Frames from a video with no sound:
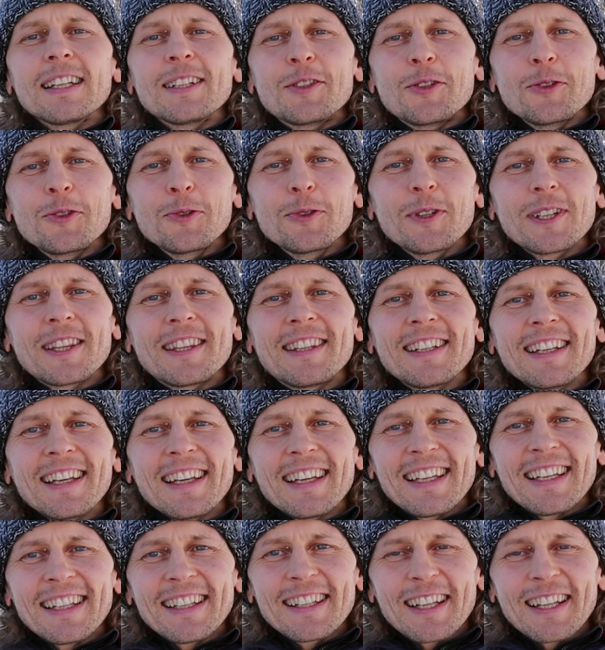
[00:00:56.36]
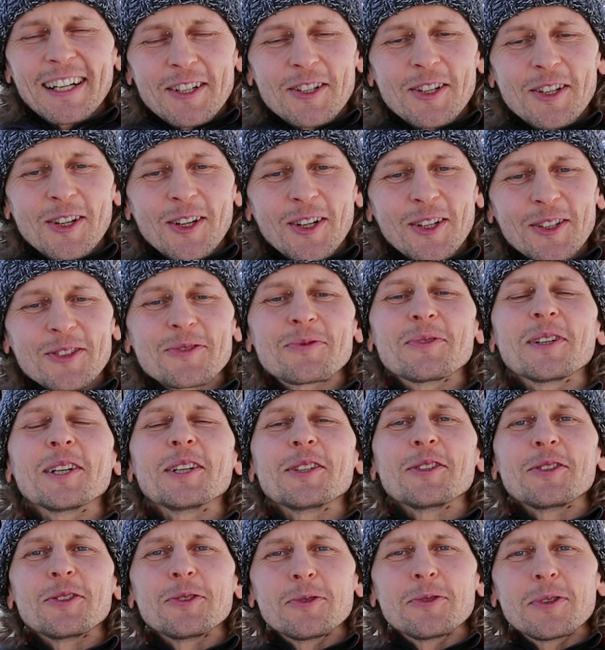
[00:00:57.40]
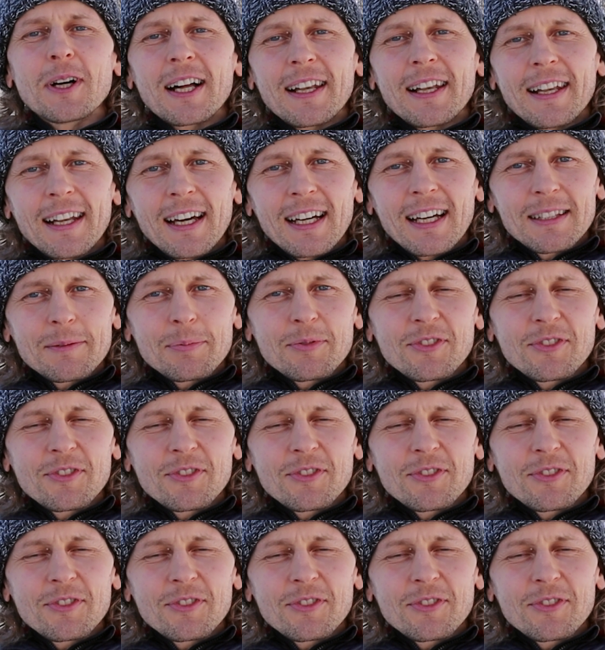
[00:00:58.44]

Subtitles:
Do it in the calls where you are not